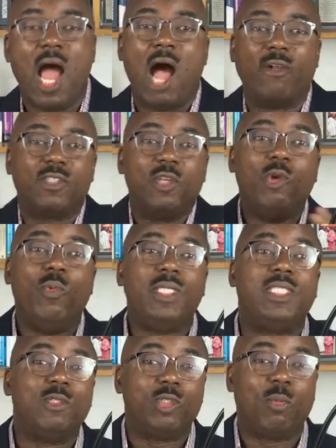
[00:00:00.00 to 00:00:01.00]
I'll say you
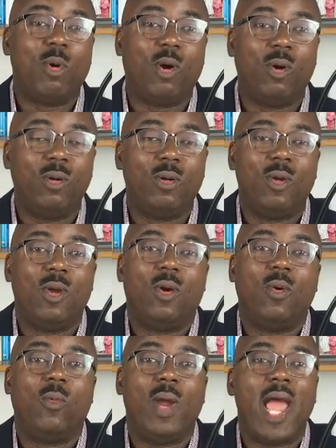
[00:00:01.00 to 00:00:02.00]
wait till tomorrow
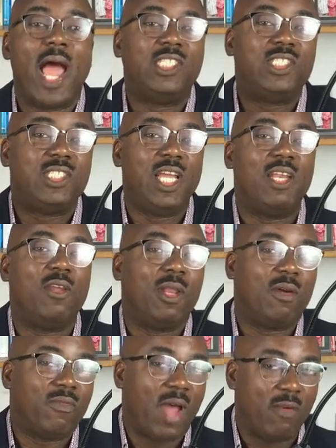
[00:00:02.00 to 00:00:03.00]
where I share the
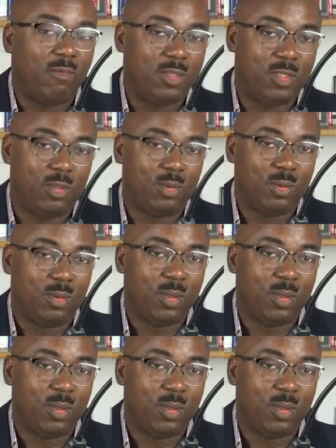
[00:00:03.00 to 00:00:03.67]
other 5 with you.